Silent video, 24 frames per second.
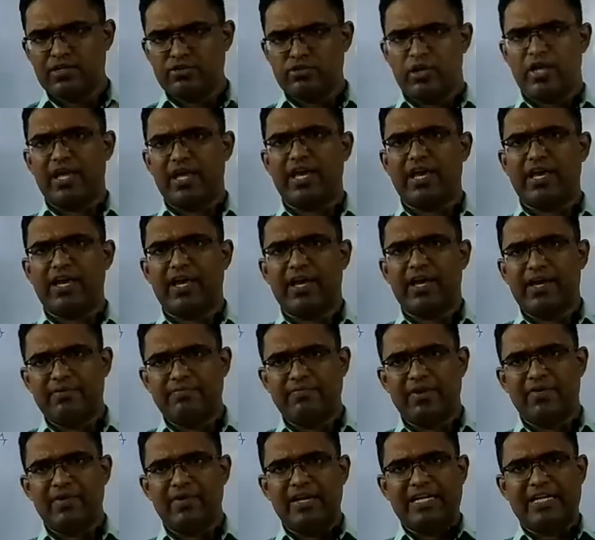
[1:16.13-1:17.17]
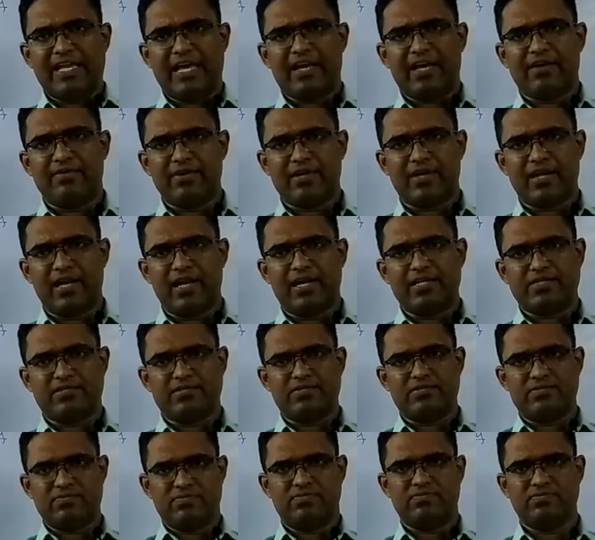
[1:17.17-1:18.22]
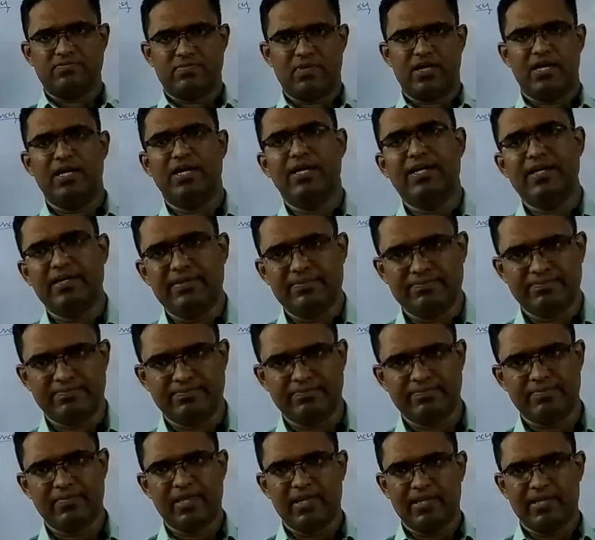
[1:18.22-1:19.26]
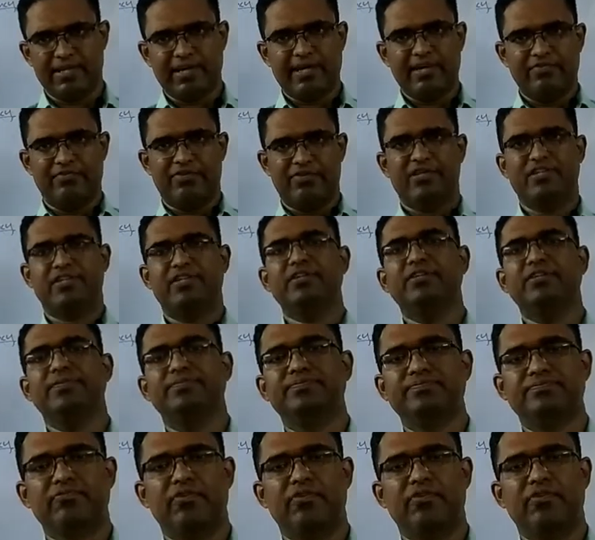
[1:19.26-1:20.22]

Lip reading: Today we will take our class a little further.